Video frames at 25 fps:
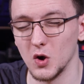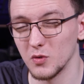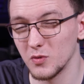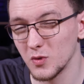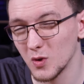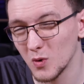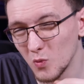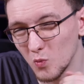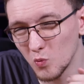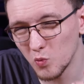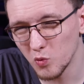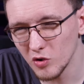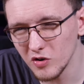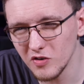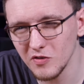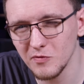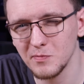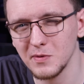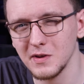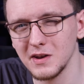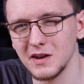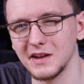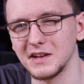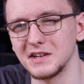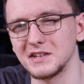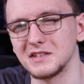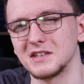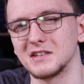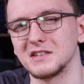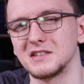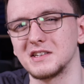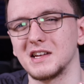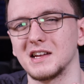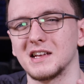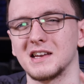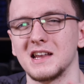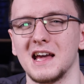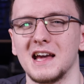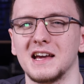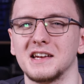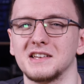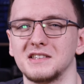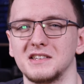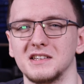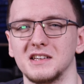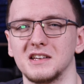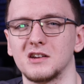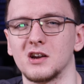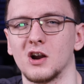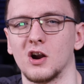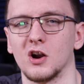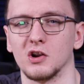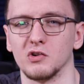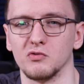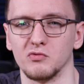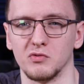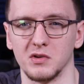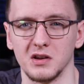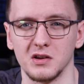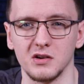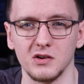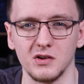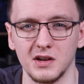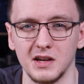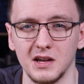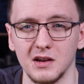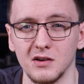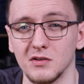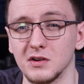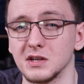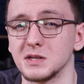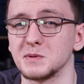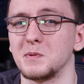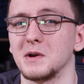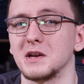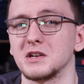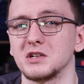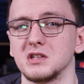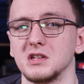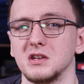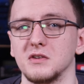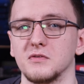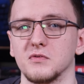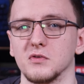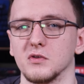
although it would have been nice to see an SD card reader here, especially